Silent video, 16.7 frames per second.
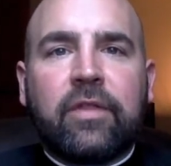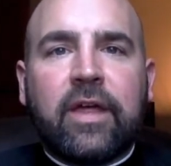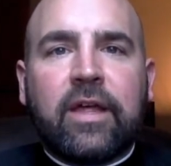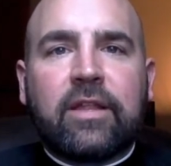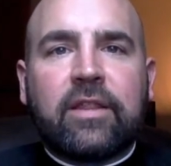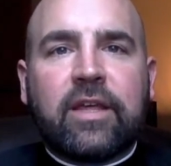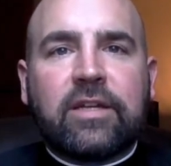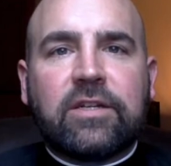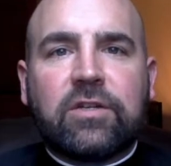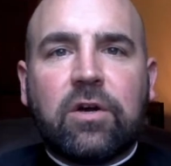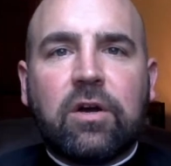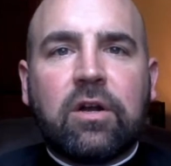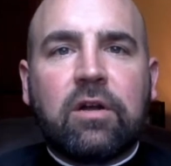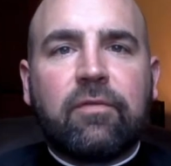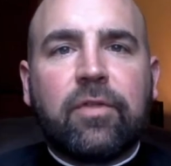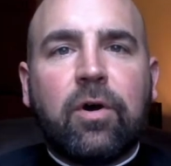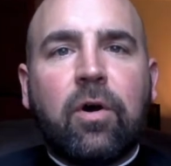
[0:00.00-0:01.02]
That
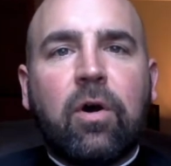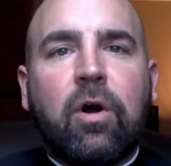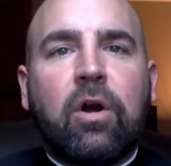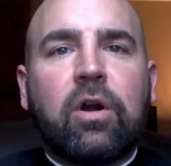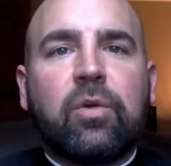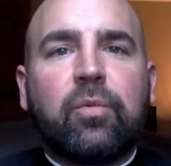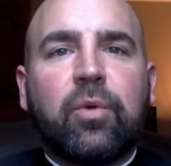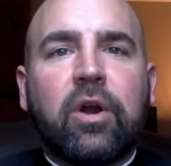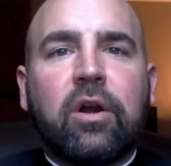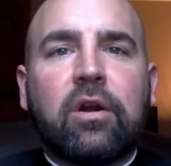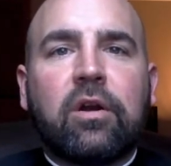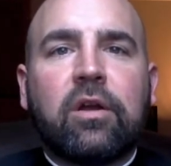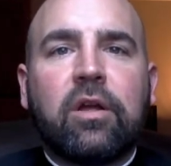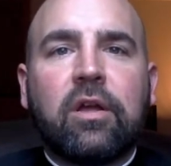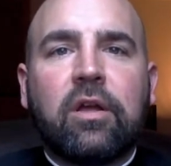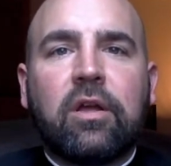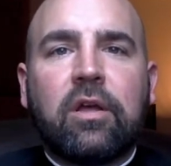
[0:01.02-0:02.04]
tug of the heart where
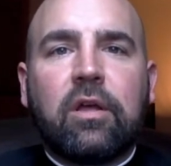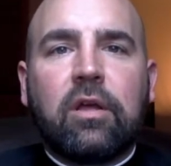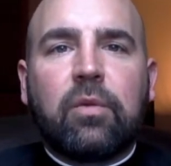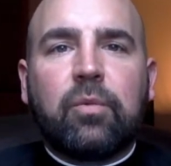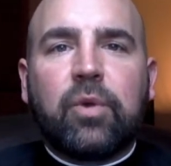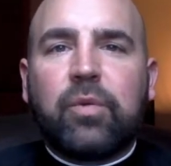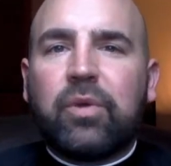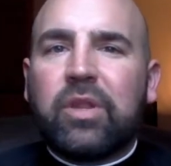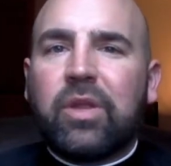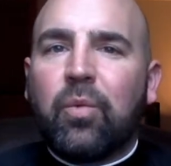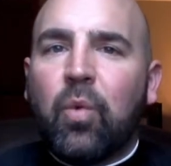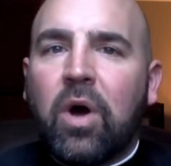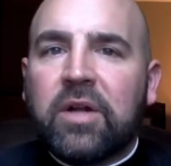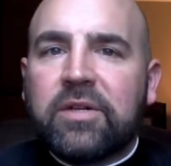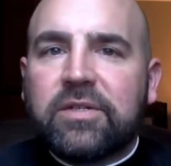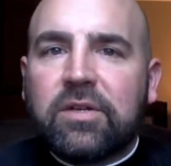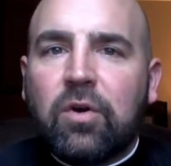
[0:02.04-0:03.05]
we really
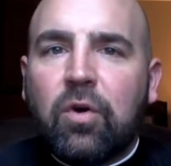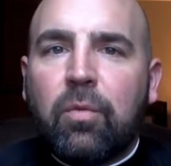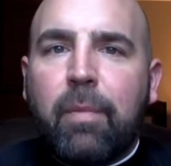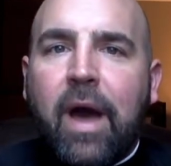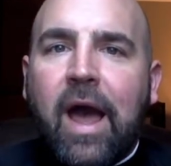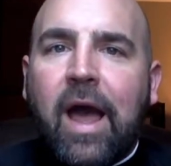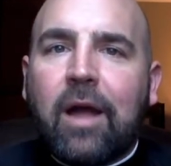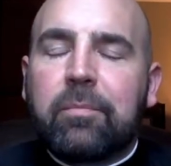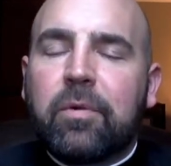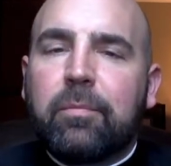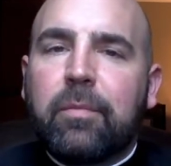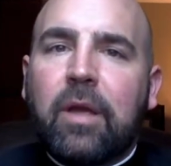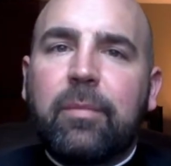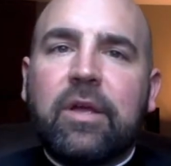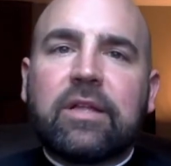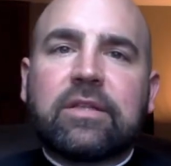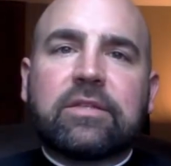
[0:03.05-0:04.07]
want to go back, but
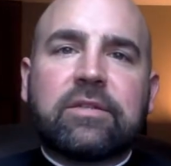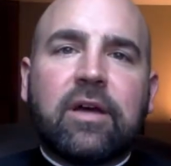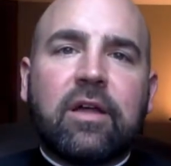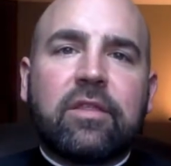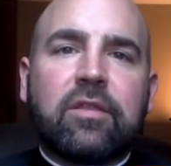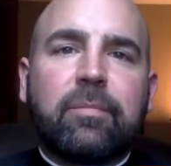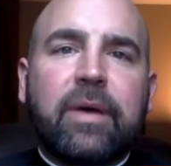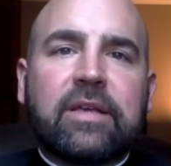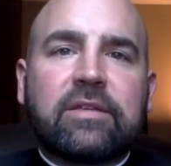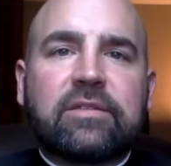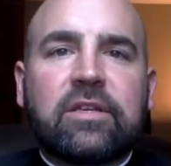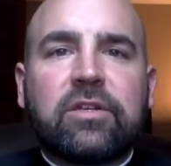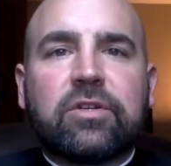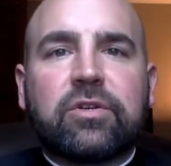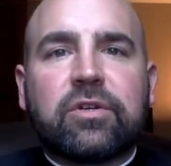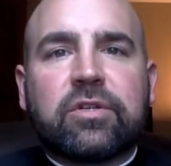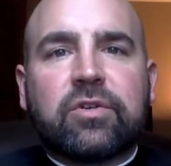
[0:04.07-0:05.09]
maybe it's not in the best
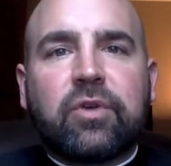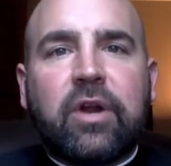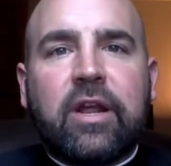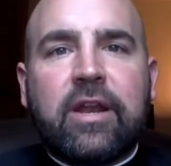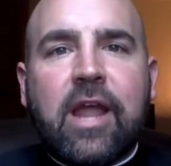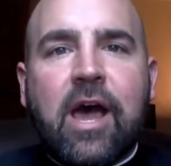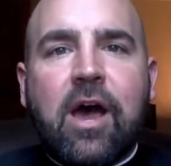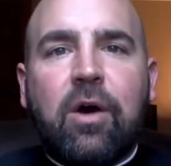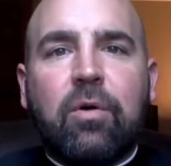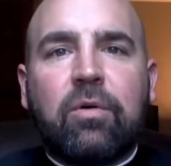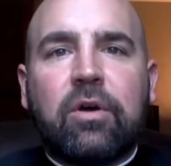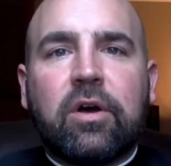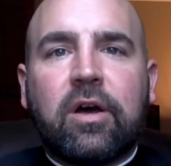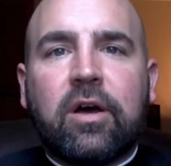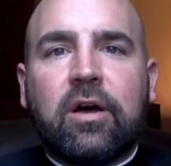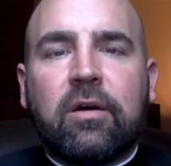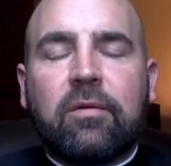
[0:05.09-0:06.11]
interest right now
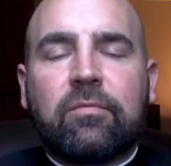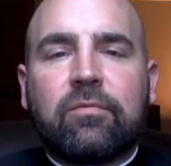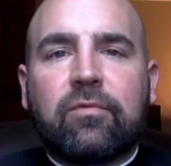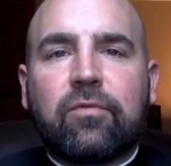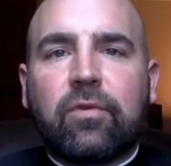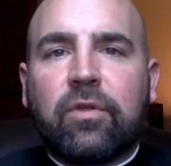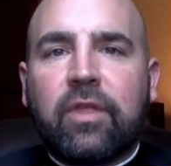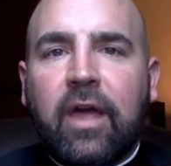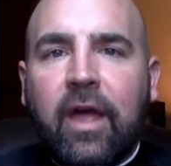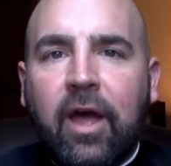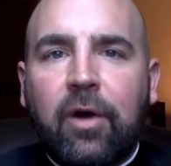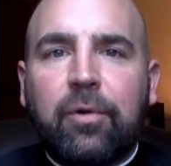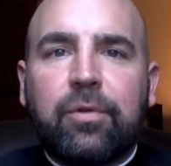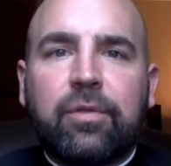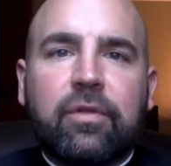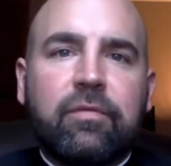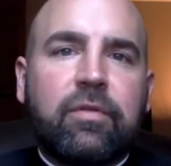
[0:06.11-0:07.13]
for the
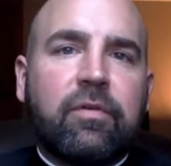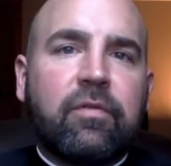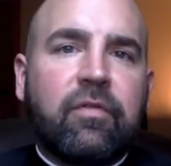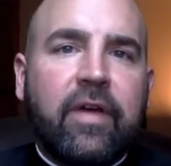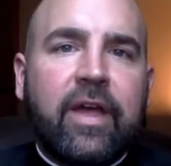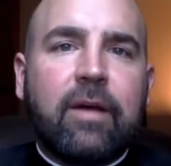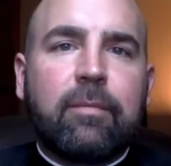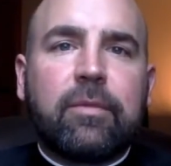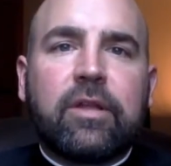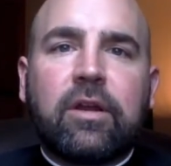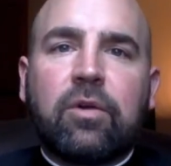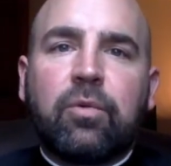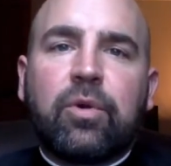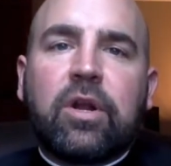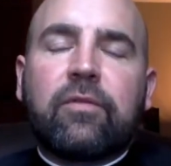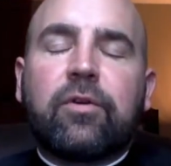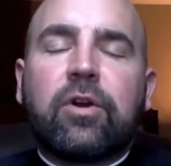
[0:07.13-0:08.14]
health of the family or
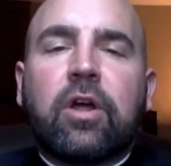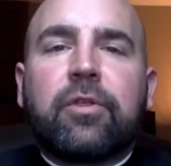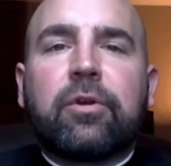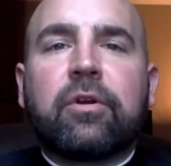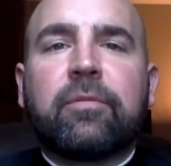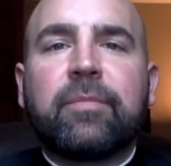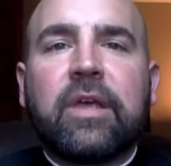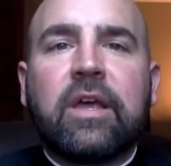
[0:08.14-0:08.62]
whatever other